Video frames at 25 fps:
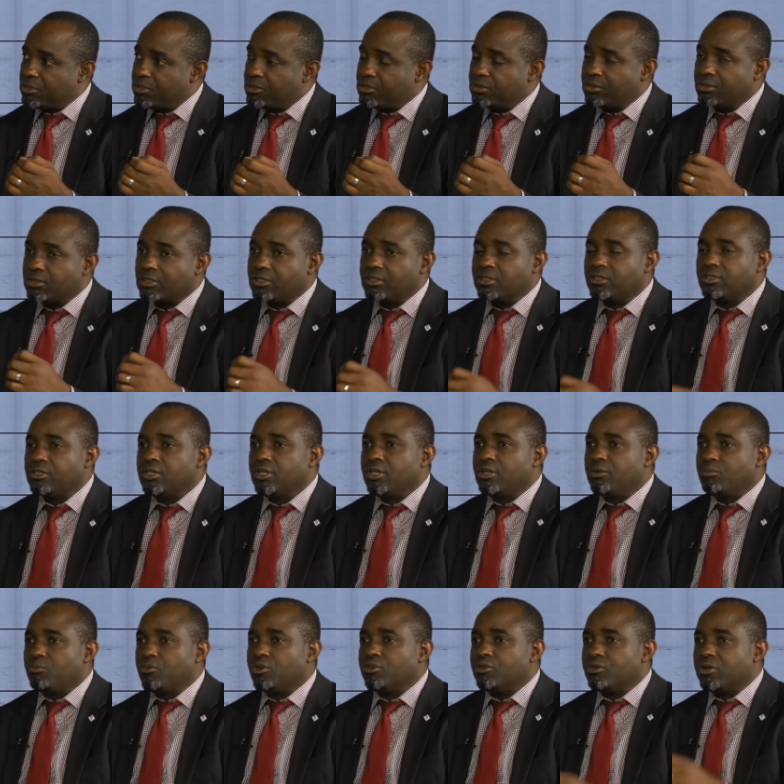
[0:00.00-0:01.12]
okay?
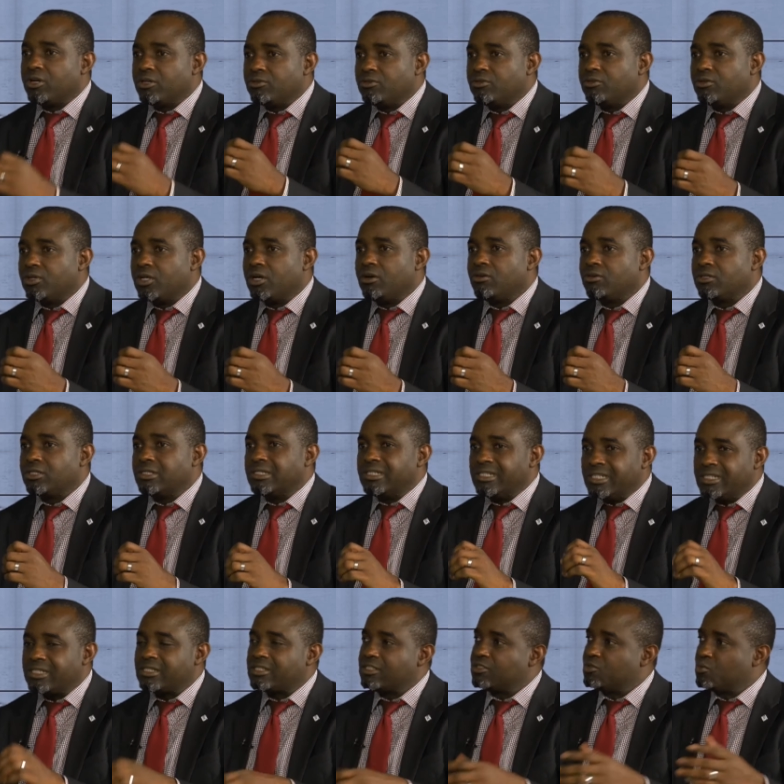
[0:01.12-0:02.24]
But you know that, okay,
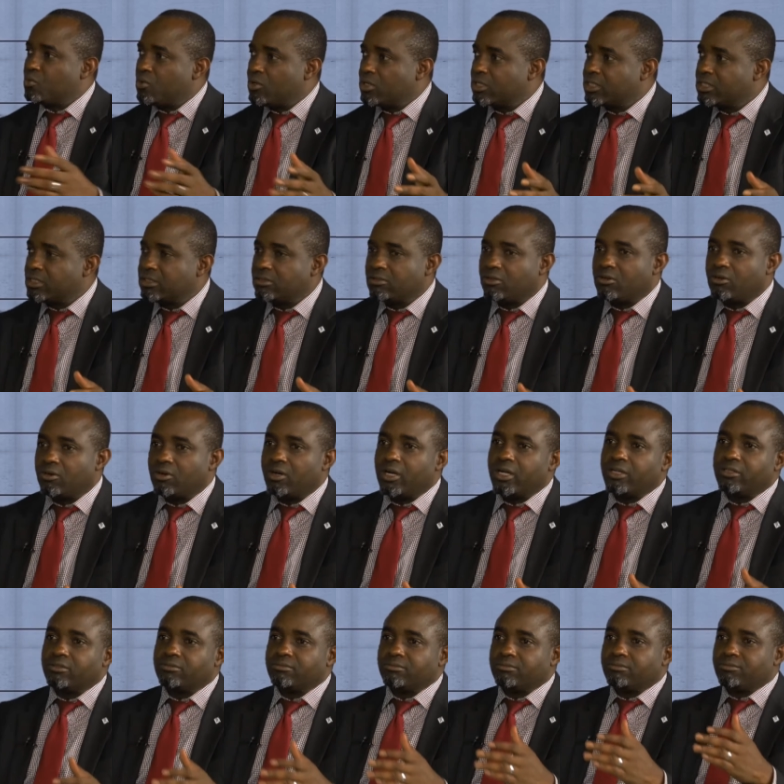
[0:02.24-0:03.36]
this is working, or I
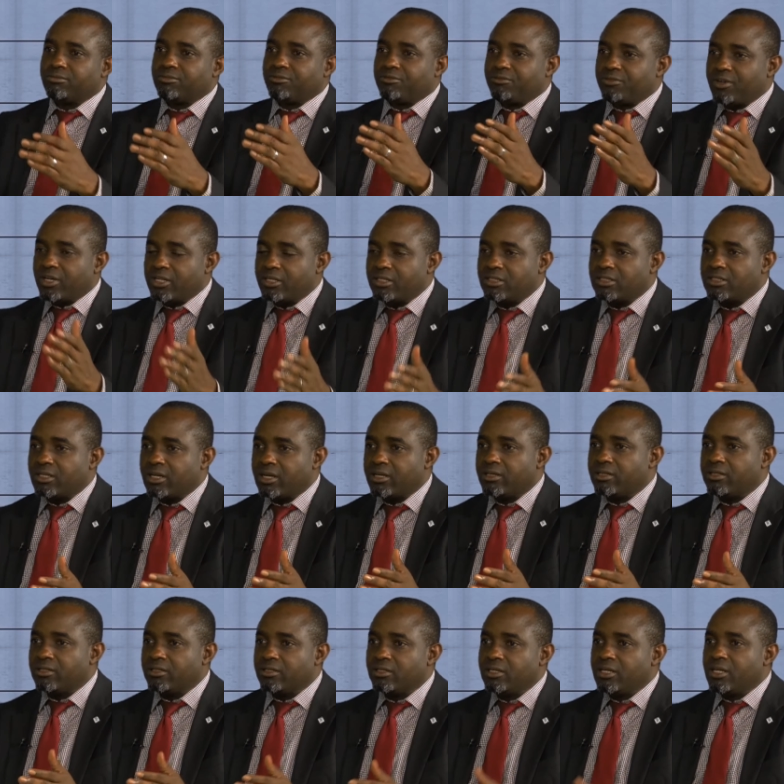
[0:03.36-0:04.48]
find this
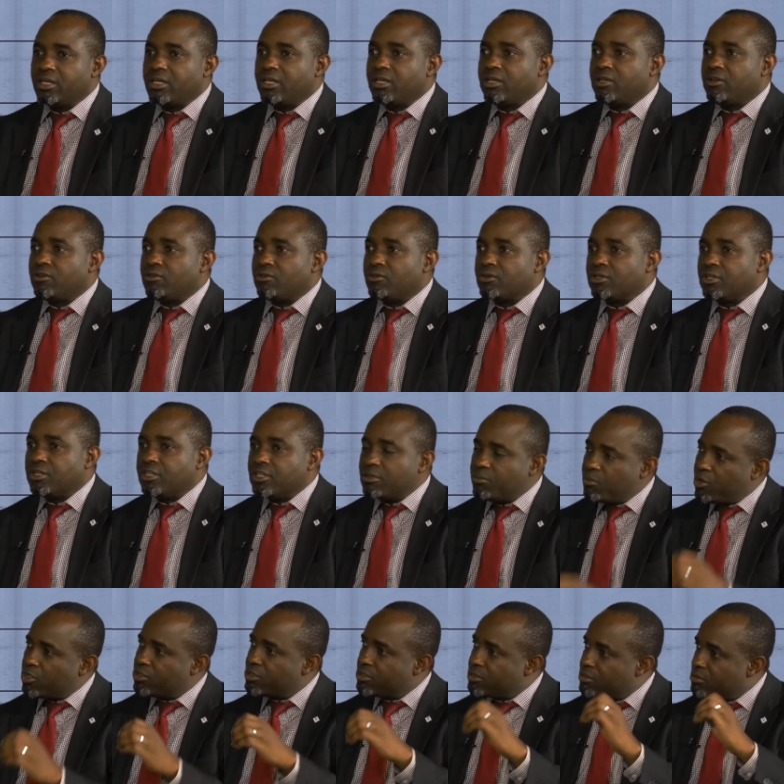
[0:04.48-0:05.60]
idea. Okay, it
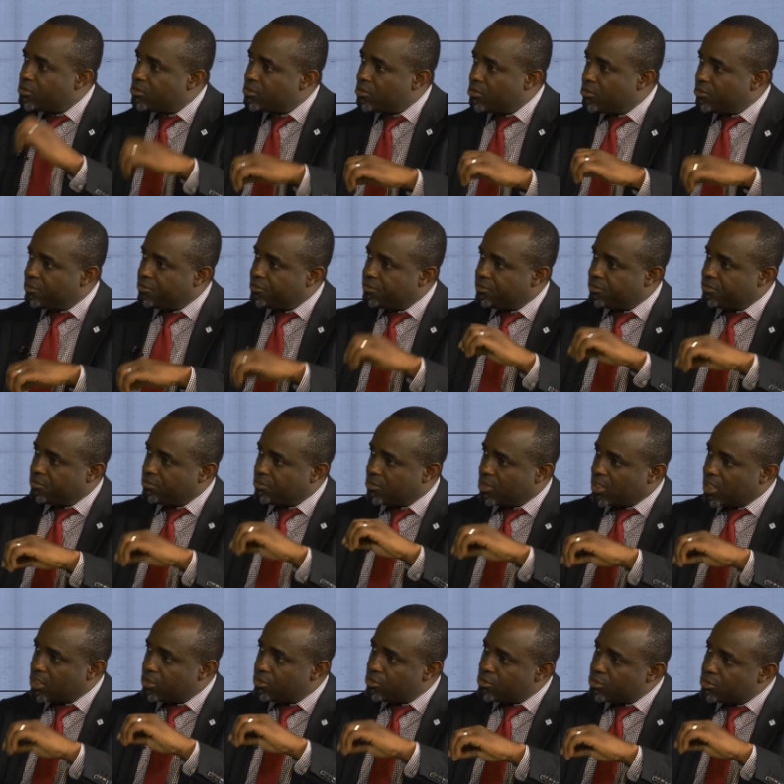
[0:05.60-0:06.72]
must solve
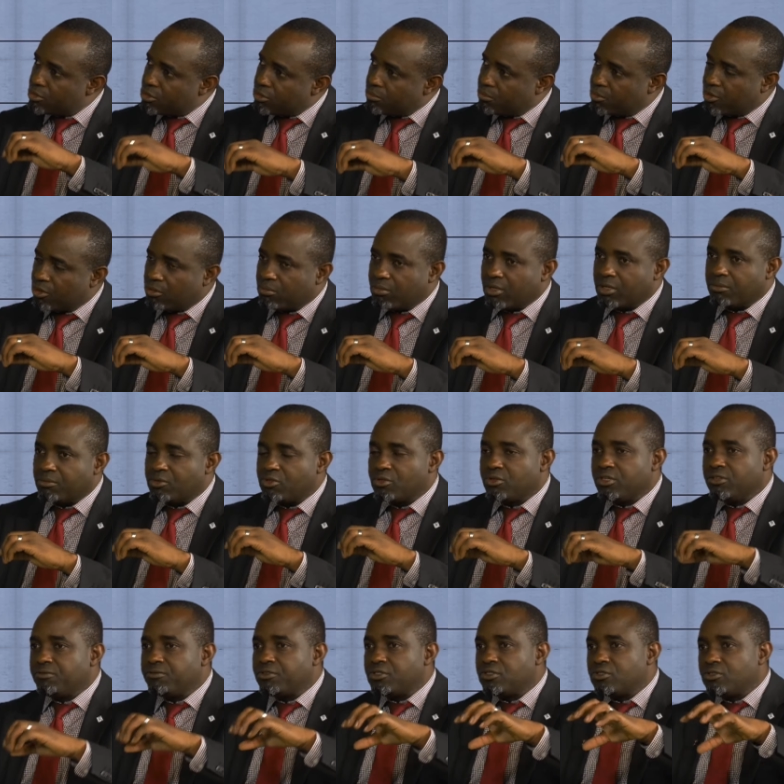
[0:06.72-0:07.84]
that social problem. So
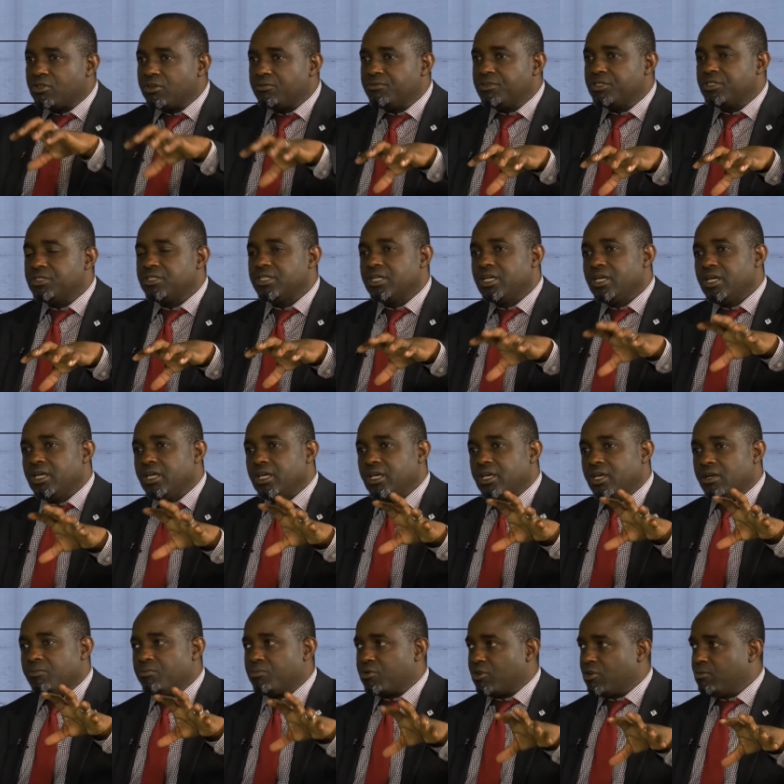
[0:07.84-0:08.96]
if you're solving
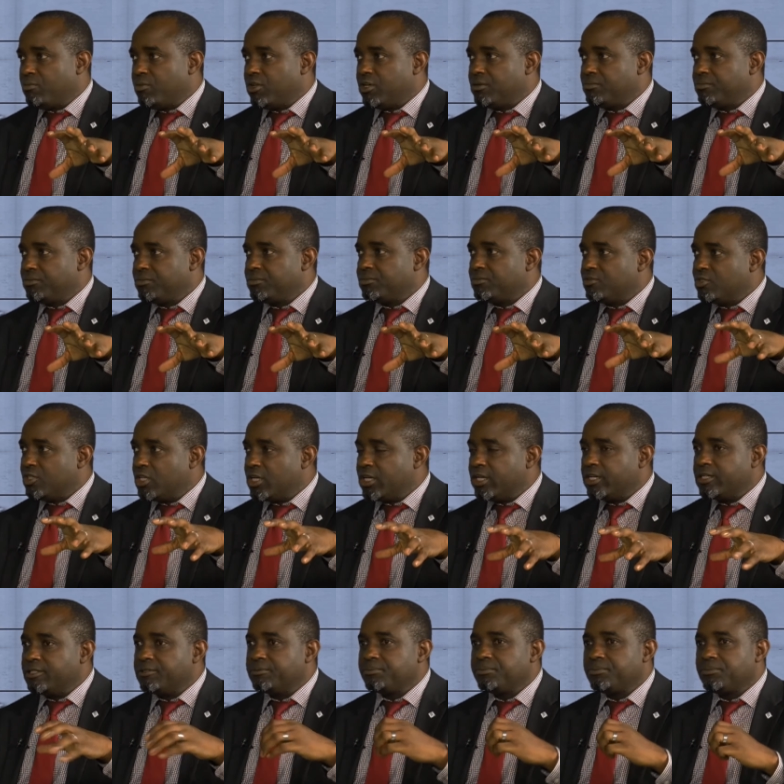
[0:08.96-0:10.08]
a problem,
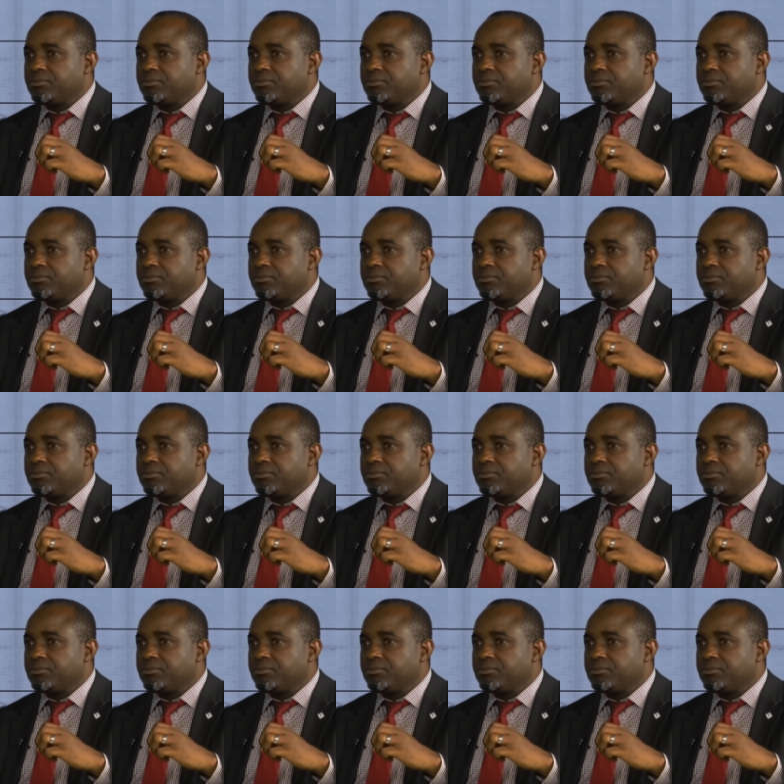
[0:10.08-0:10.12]
then